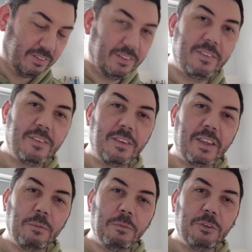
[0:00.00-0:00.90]
this is the
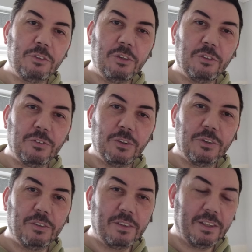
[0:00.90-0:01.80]
thing with reduced food
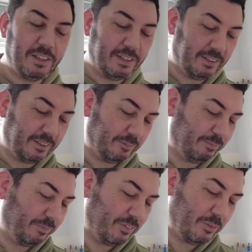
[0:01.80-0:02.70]
is that like
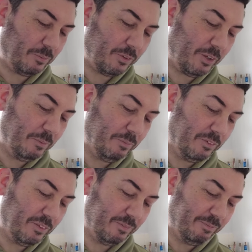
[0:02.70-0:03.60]

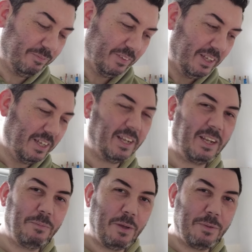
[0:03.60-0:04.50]
sometimes it
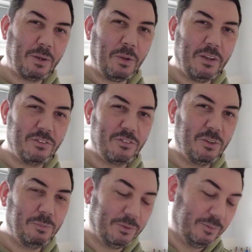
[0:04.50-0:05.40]
can be a bit
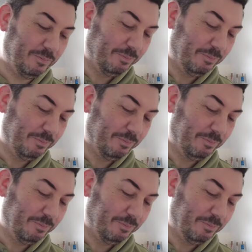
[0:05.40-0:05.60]
questionable.